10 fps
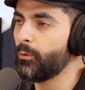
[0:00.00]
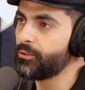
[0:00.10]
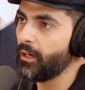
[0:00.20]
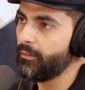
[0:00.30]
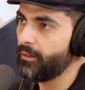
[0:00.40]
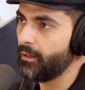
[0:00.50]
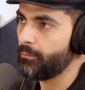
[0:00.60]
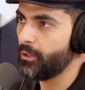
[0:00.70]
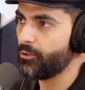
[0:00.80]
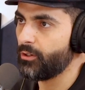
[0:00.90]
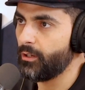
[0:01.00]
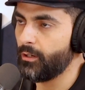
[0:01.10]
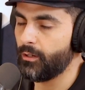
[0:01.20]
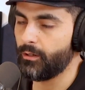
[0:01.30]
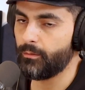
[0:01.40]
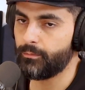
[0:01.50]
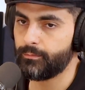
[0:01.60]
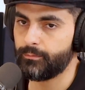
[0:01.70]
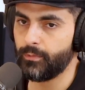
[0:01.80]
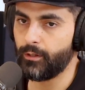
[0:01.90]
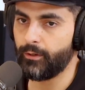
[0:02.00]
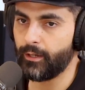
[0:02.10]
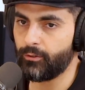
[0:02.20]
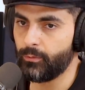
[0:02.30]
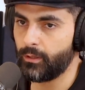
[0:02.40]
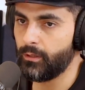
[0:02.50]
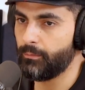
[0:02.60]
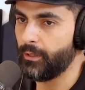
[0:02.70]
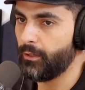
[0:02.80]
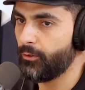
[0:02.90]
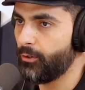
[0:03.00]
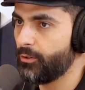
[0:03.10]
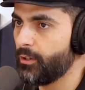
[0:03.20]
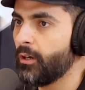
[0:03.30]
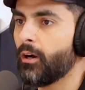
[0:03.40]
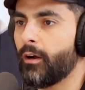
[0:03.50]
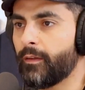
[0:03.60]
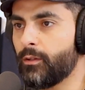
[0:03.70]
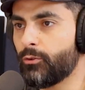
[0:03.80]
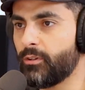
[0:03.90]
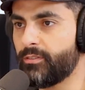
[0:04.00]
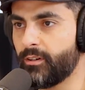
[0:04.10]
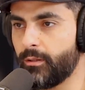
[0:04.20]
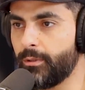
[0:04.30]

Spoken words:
Which I haven't had much interaction with club managers. Are they usually funny